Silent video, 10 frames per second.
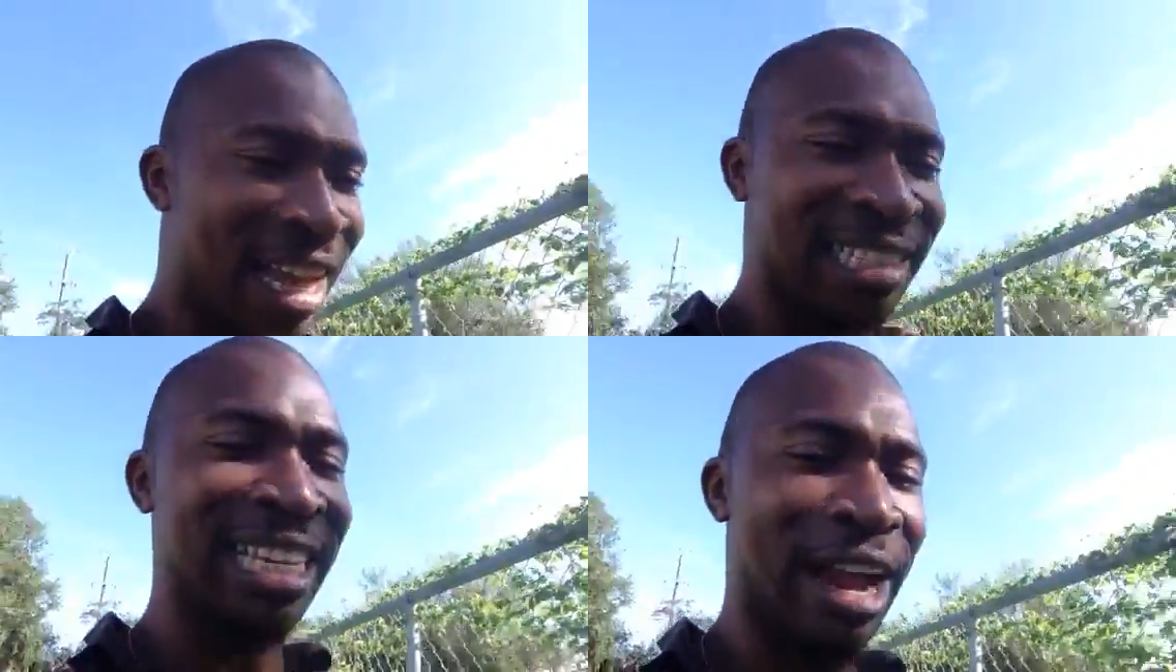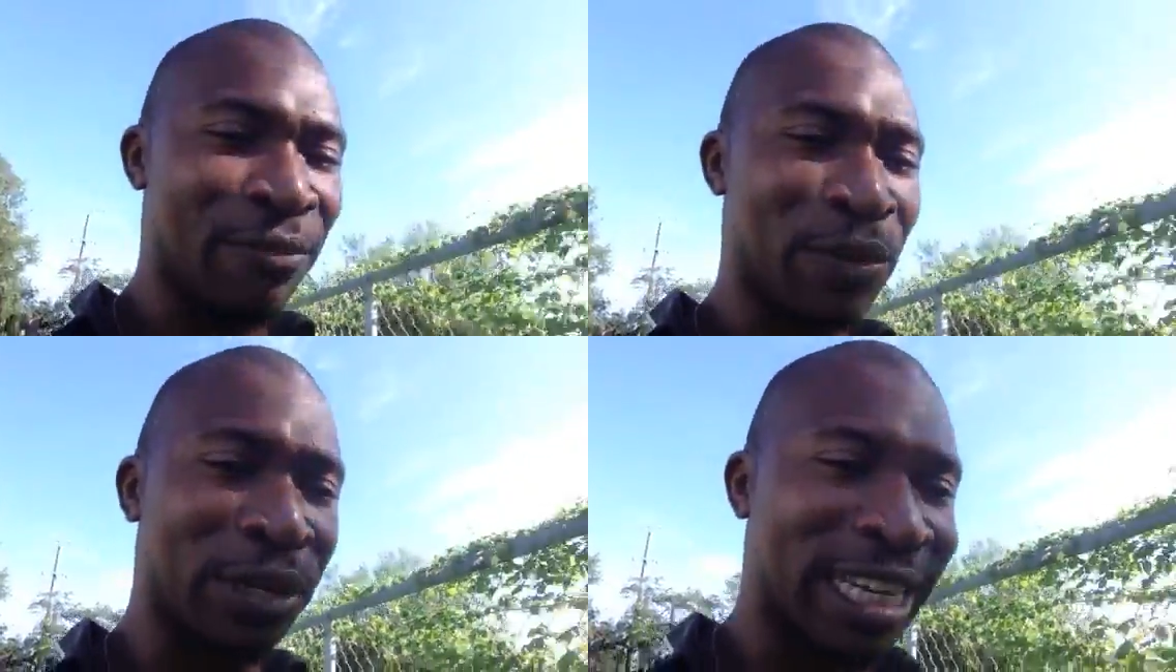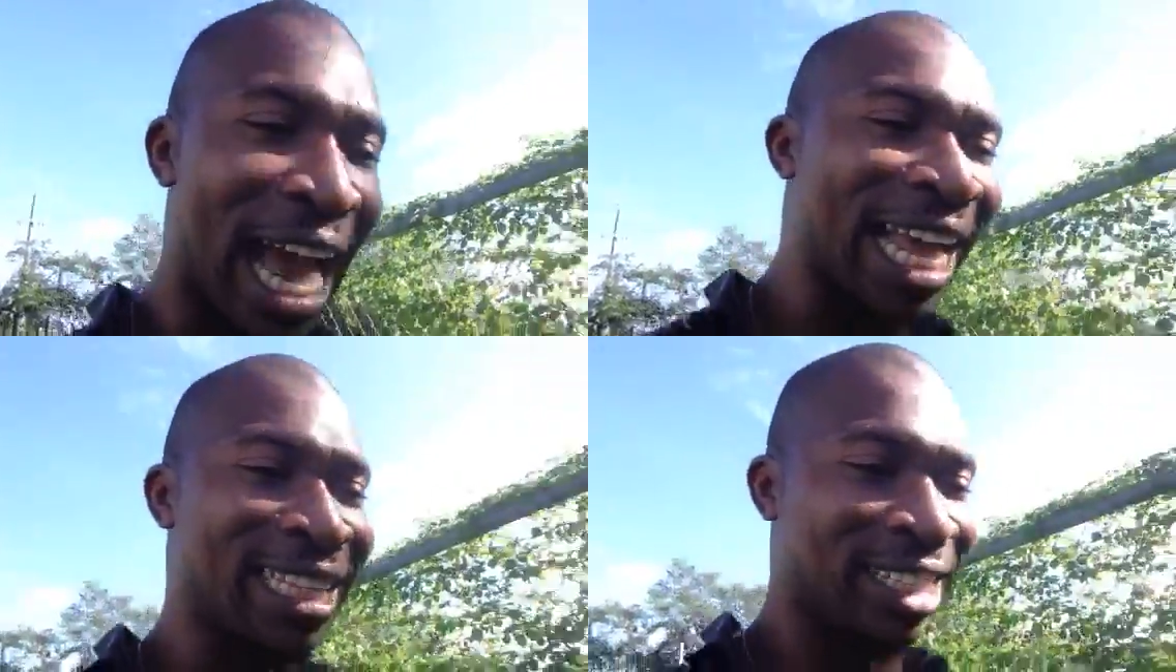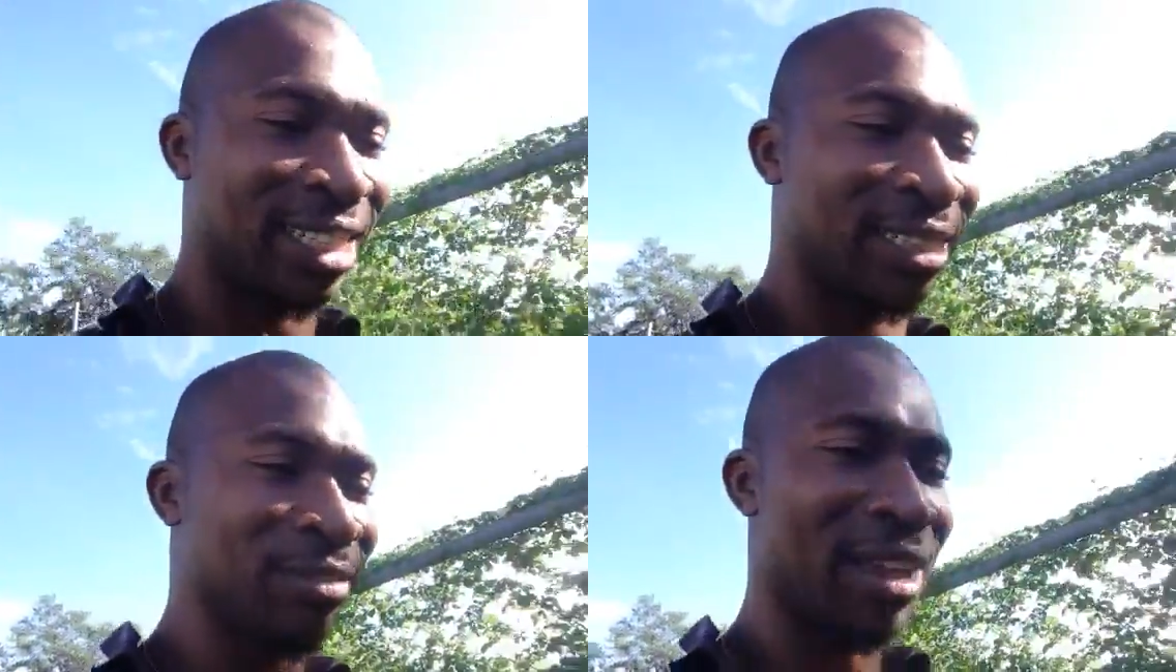never got
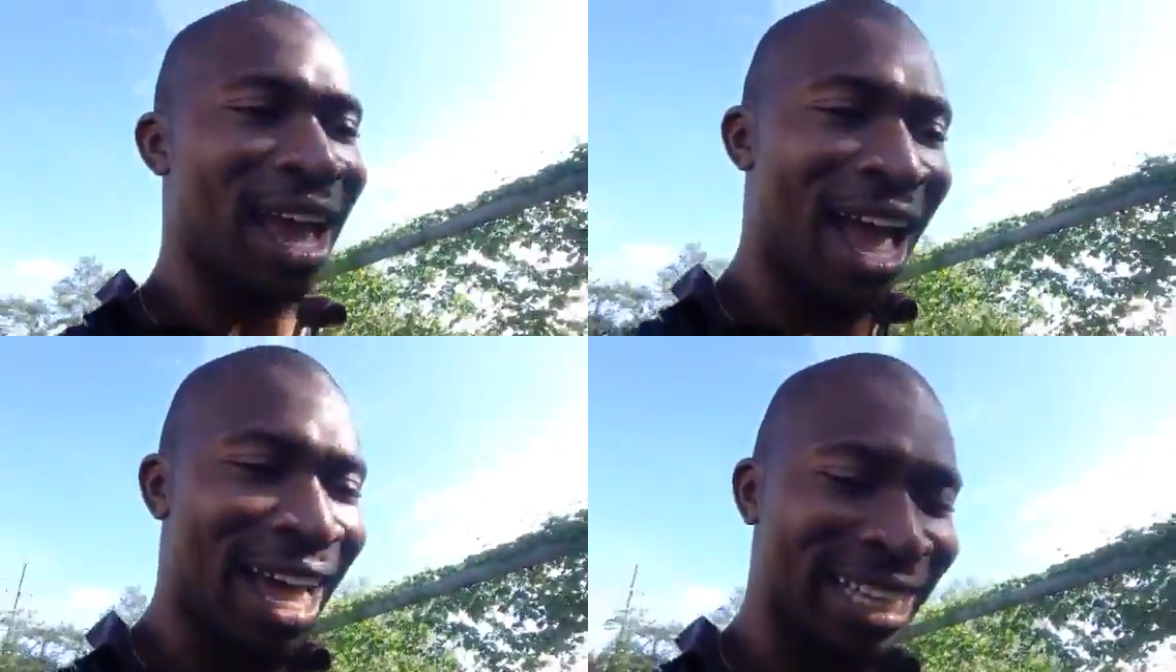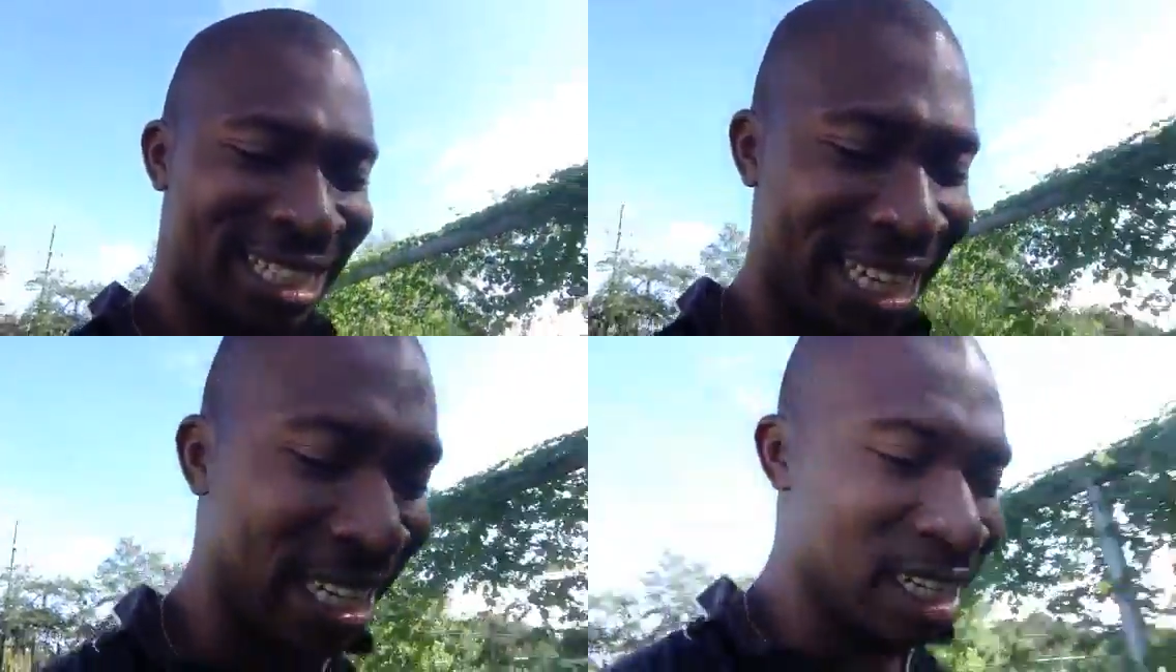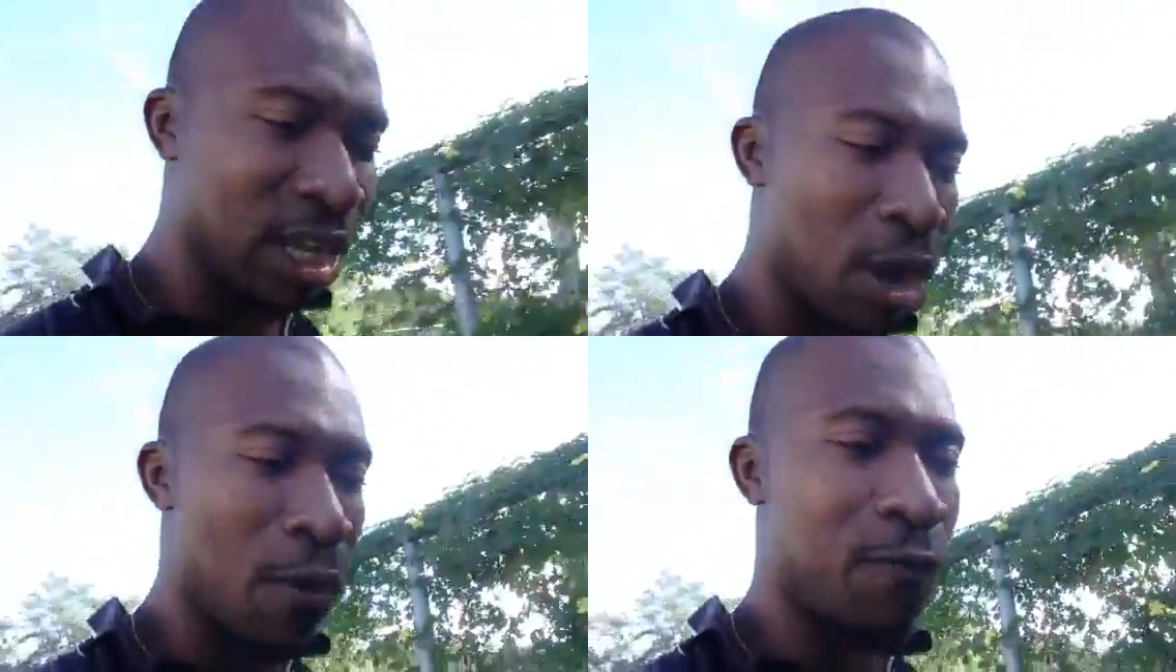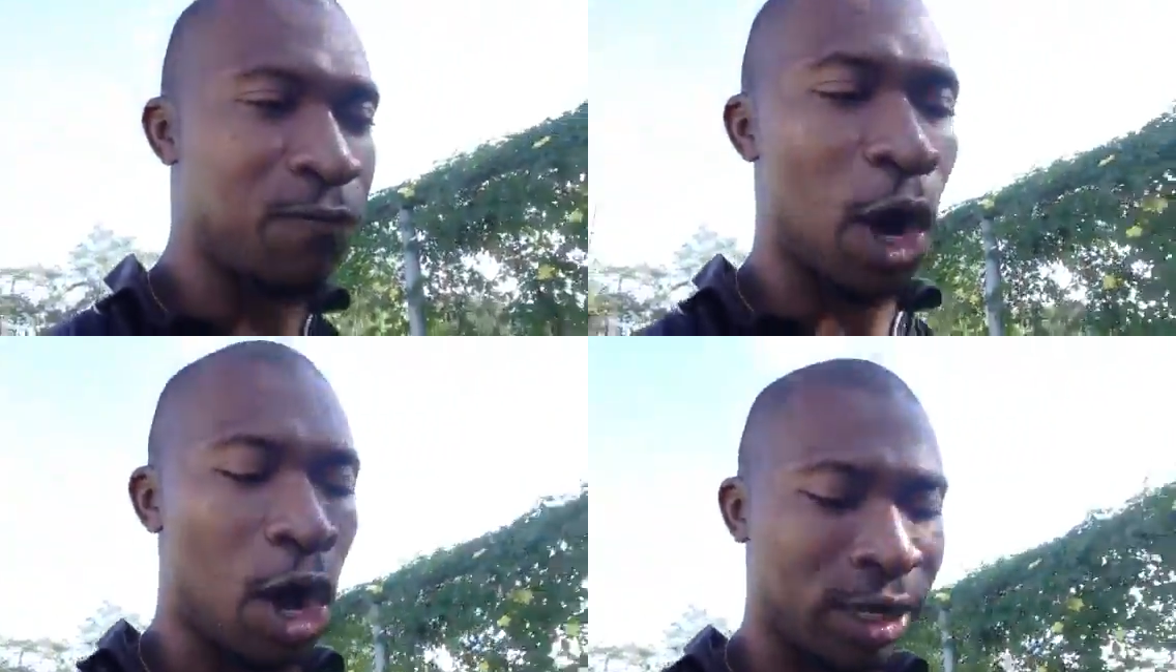the idea of
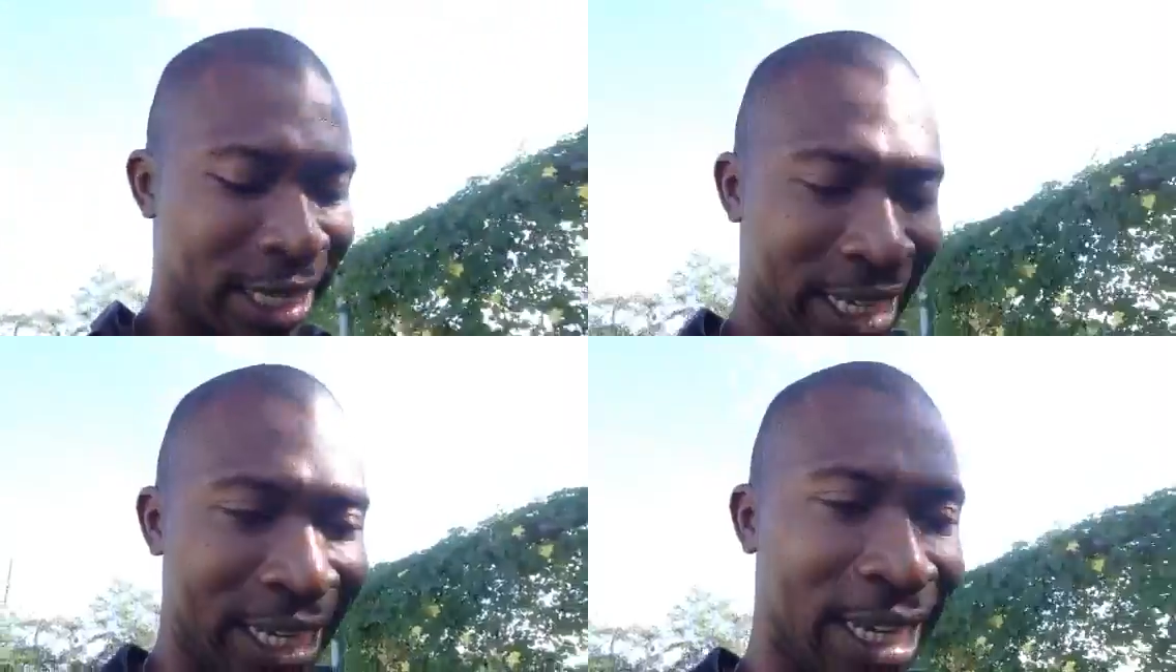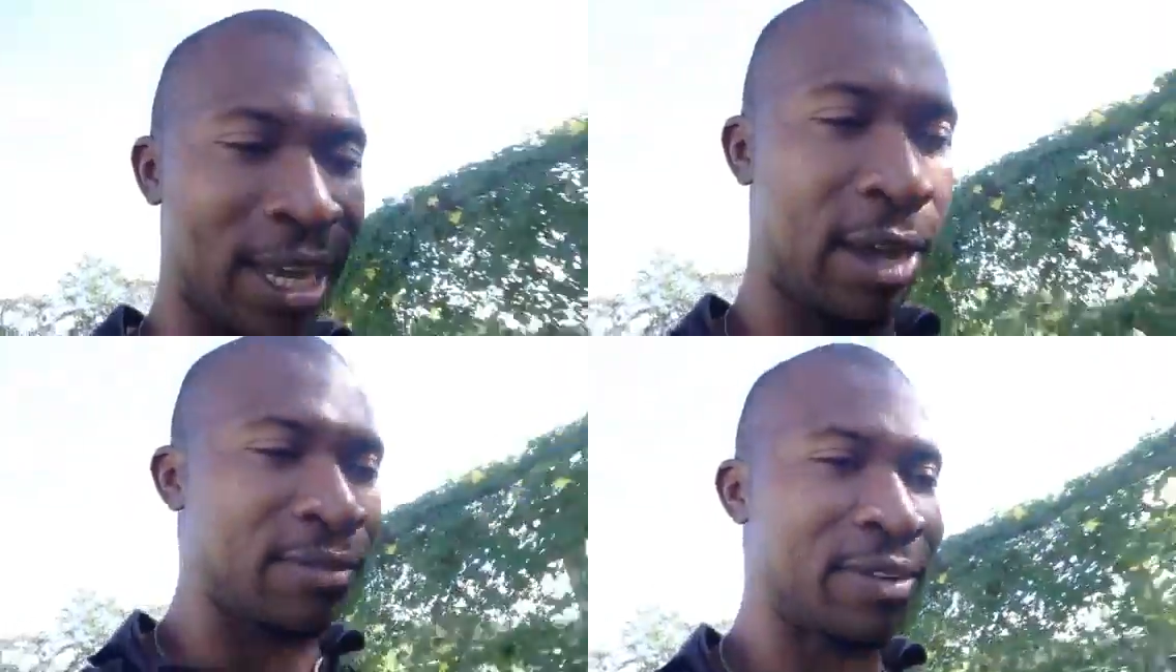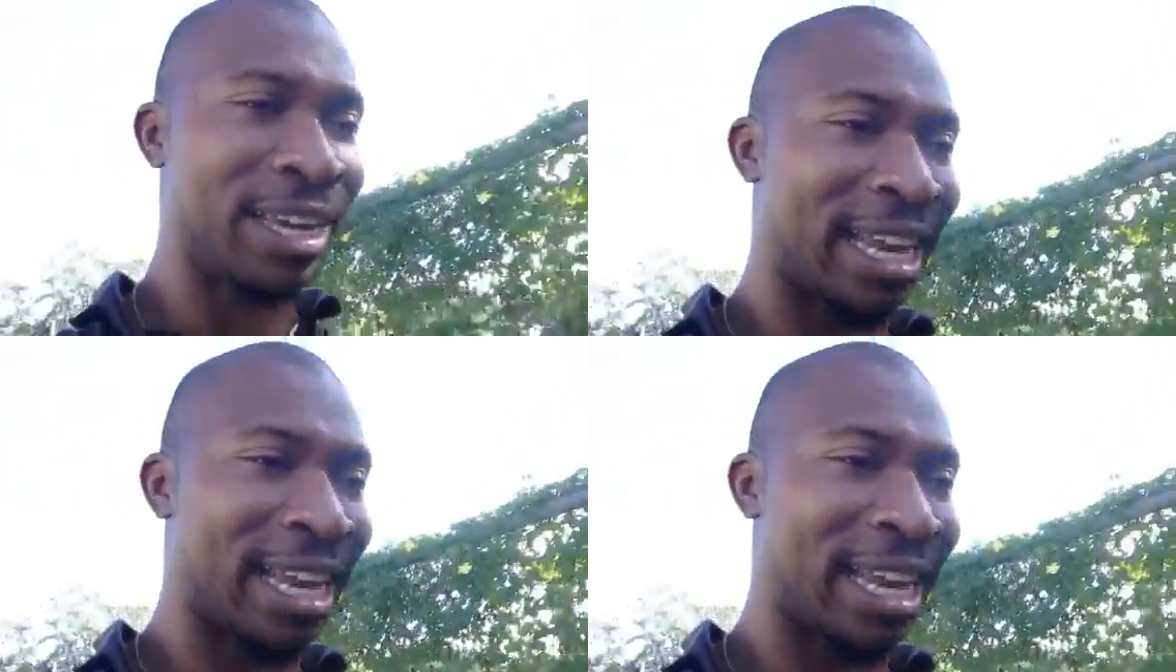falling in love.